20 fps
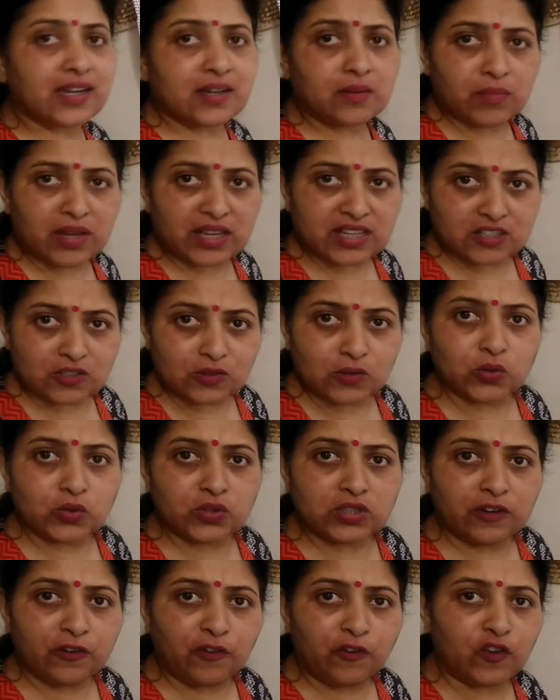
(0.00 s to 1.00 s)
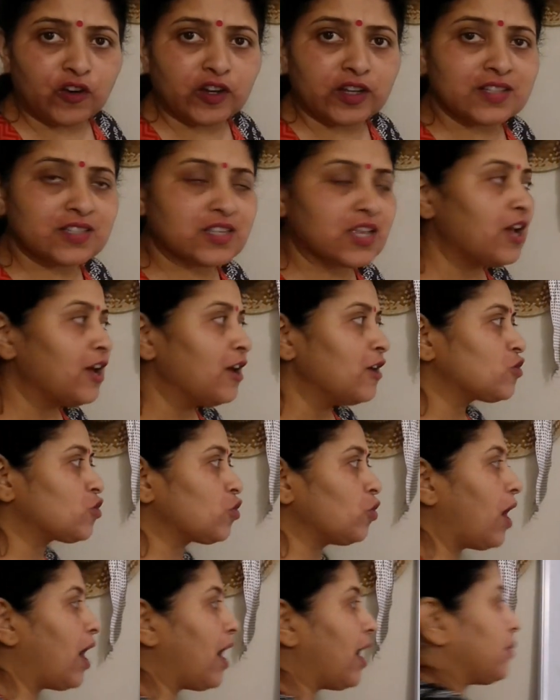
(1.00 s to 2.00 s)
it makes no difference.
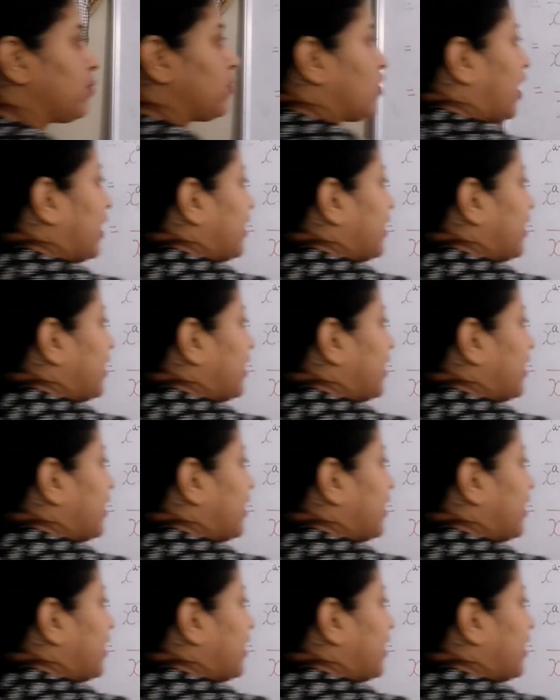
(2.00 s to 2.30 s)
So I am